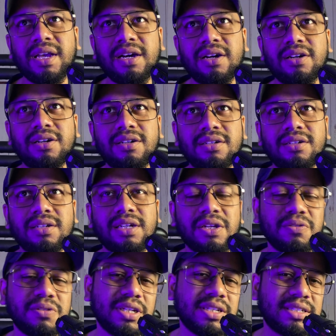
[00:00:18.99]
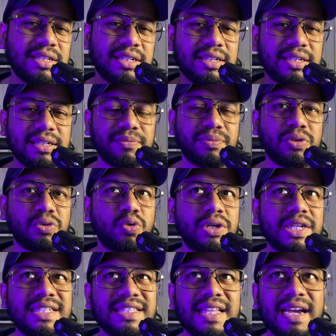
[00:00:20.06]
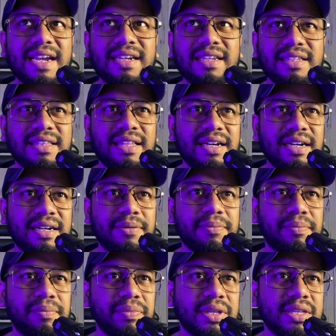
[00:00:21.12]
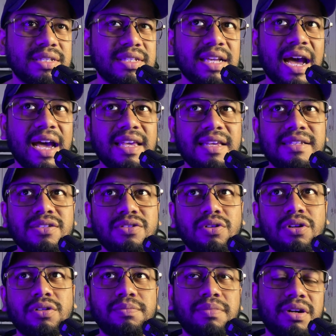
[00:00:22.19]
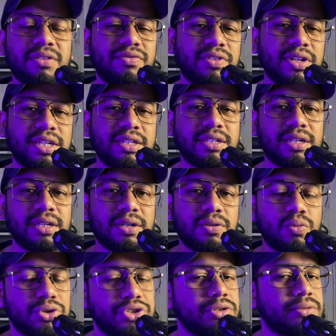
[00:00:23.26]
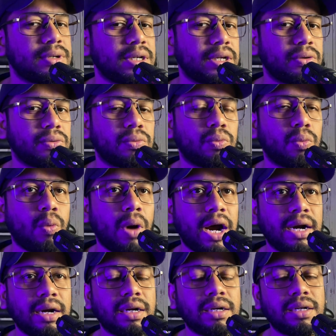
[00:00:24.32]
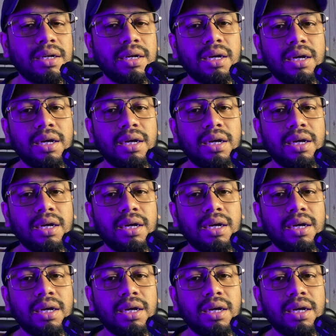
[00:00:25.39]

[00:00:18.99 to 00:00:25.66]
or you just noticed that the sky is not perfect whichever you want